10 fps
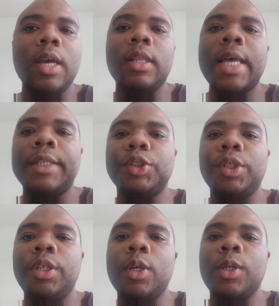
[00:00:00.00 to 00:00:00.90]
And
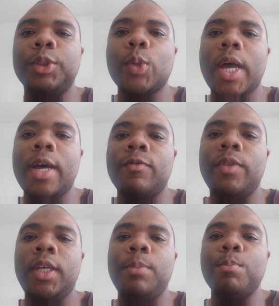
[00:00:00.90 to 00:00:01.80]
lastly, you also have
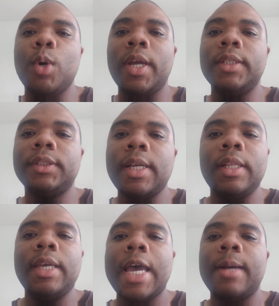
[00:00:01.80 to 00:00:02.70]
the Morgan
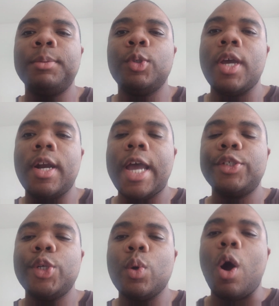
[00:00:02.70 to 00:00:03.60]
Stanley Capital
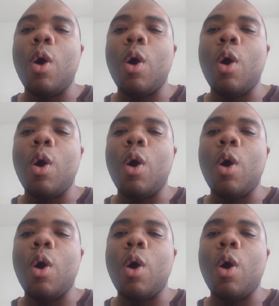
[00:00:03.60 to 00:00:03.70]
International